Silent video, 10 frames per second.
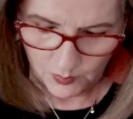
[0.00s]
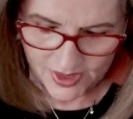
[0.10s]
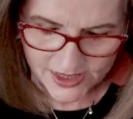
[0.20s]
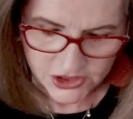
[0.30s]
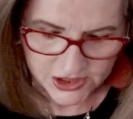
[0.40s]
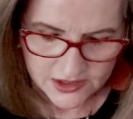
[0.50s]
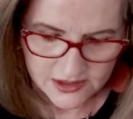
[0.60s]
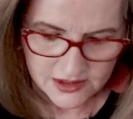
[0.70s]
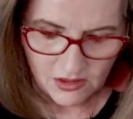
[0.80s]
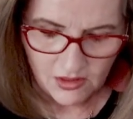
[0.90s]

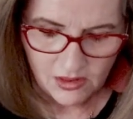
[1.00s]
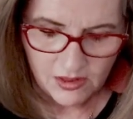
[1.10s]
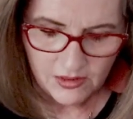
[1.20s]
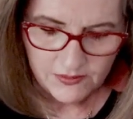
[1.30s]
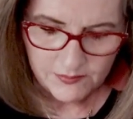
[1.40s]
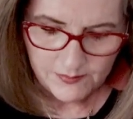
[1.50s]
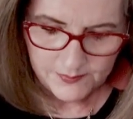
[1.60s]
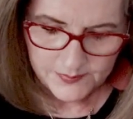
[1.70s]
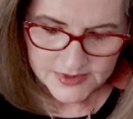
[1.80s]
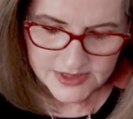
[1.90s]
wedges are
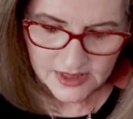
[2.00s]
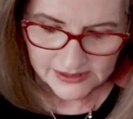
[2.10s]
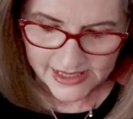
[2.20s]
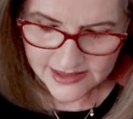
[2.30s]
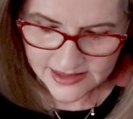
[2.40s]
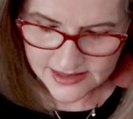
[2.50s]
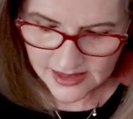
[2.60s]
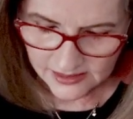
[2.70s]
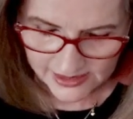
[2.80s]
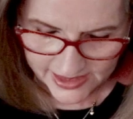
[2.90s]
Celeste
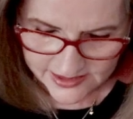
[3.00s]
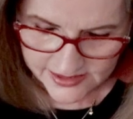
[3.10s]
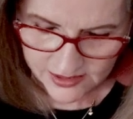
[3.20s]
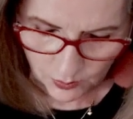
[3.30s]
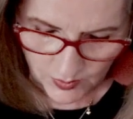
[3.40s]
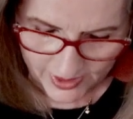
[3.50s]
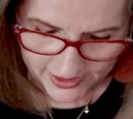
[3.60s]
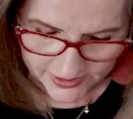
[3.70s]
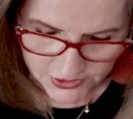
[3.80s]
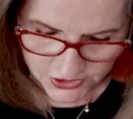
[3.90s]
Elastic
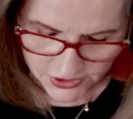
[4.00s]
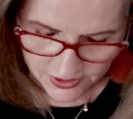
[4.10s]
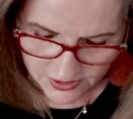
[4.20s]
Wedge